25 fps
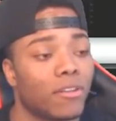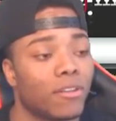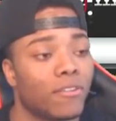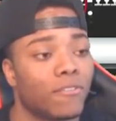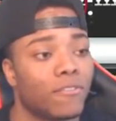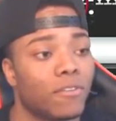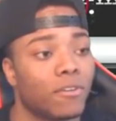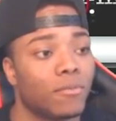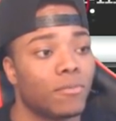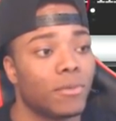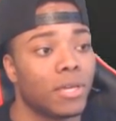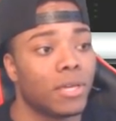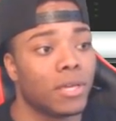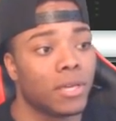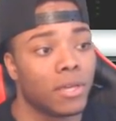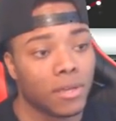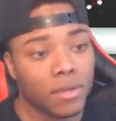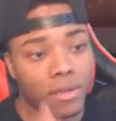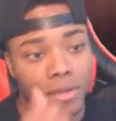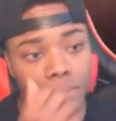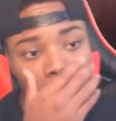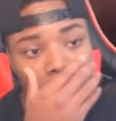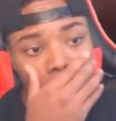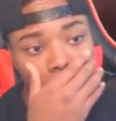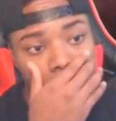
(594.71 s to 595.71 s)
You feel me?
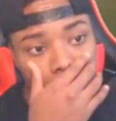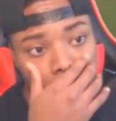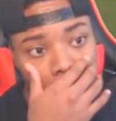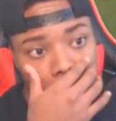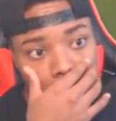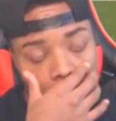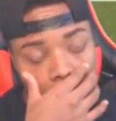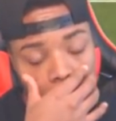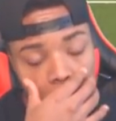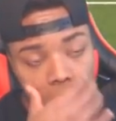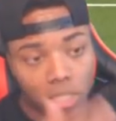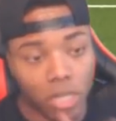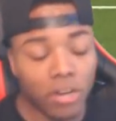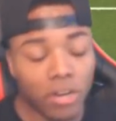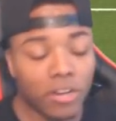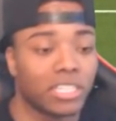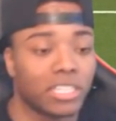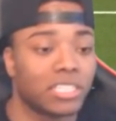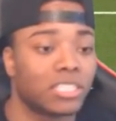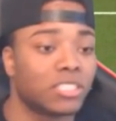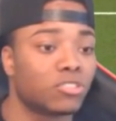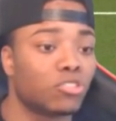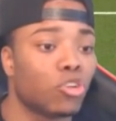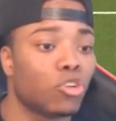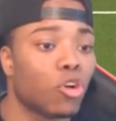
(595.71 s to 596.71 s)
Sir,
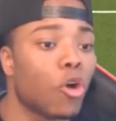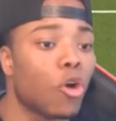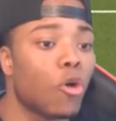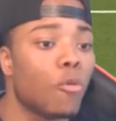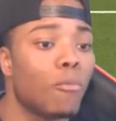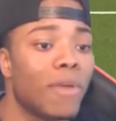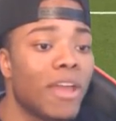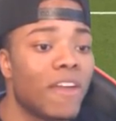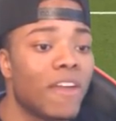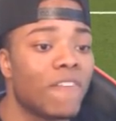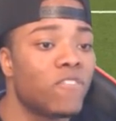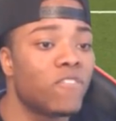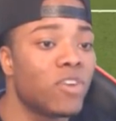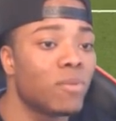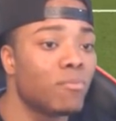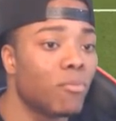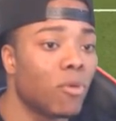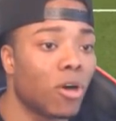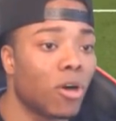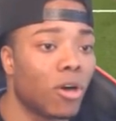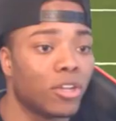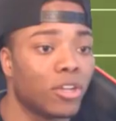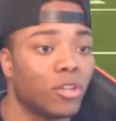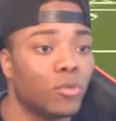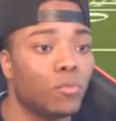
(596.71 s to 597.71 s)
this is grown man
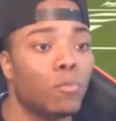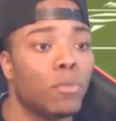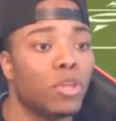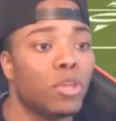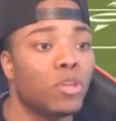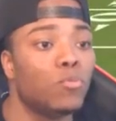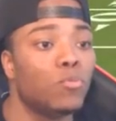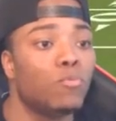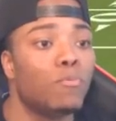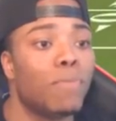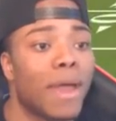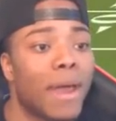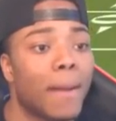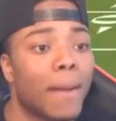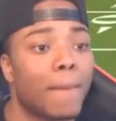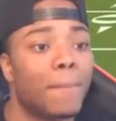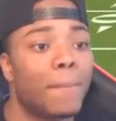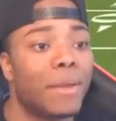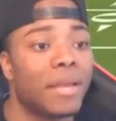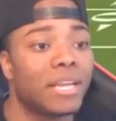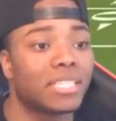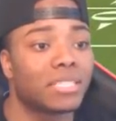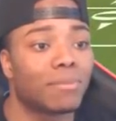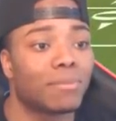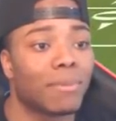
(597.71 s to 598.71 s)
football. You you better
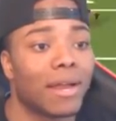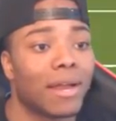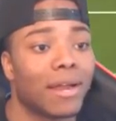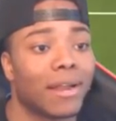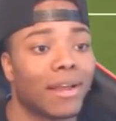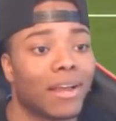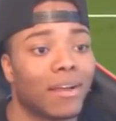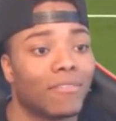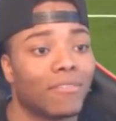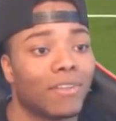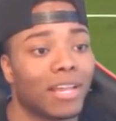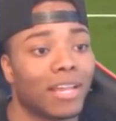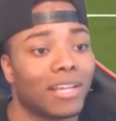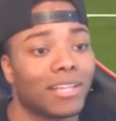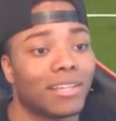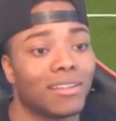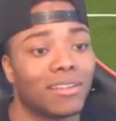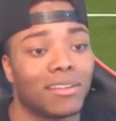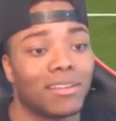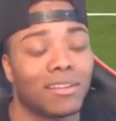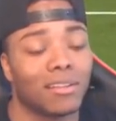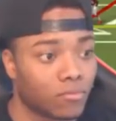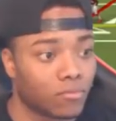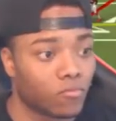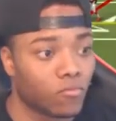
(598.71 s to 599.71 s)
pick somebody to cover. Like,
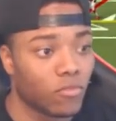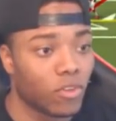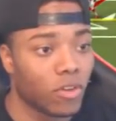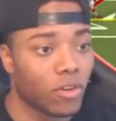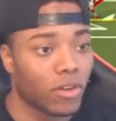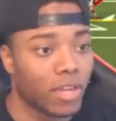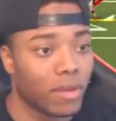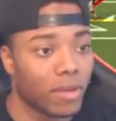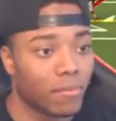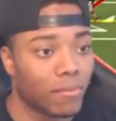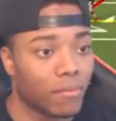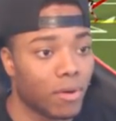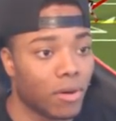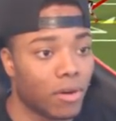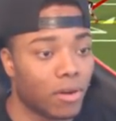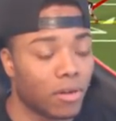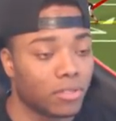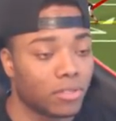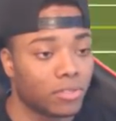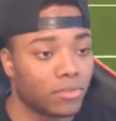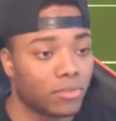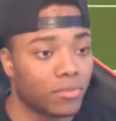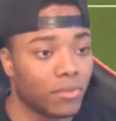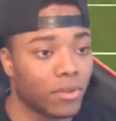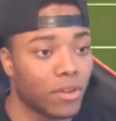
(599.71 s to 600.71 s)
look, we're going to hit
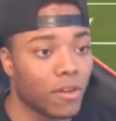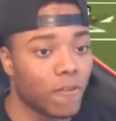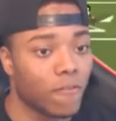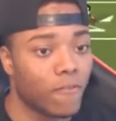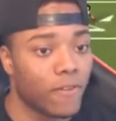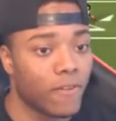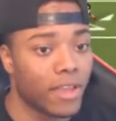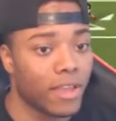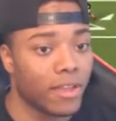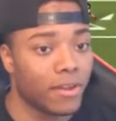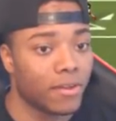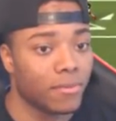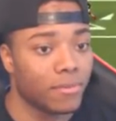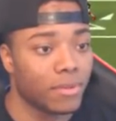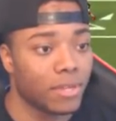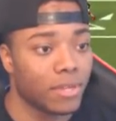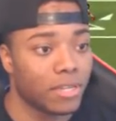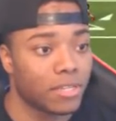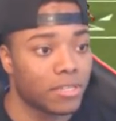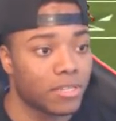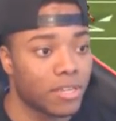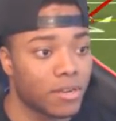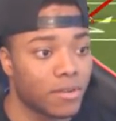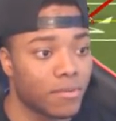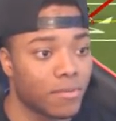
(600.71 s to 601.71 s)
Moss. We're going to fade him.
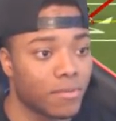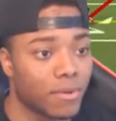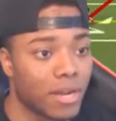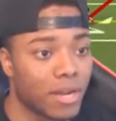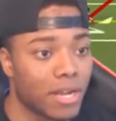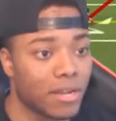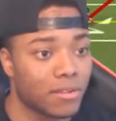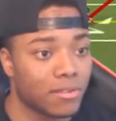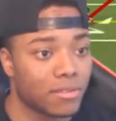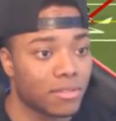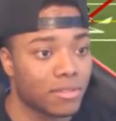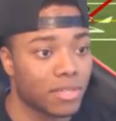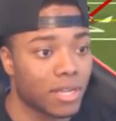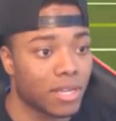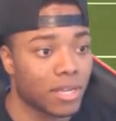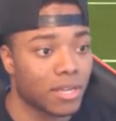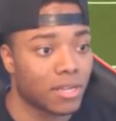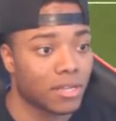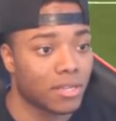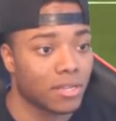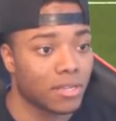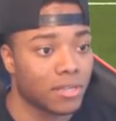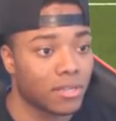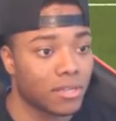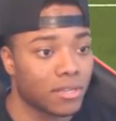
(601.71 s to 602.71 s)
Just hit him on the outside.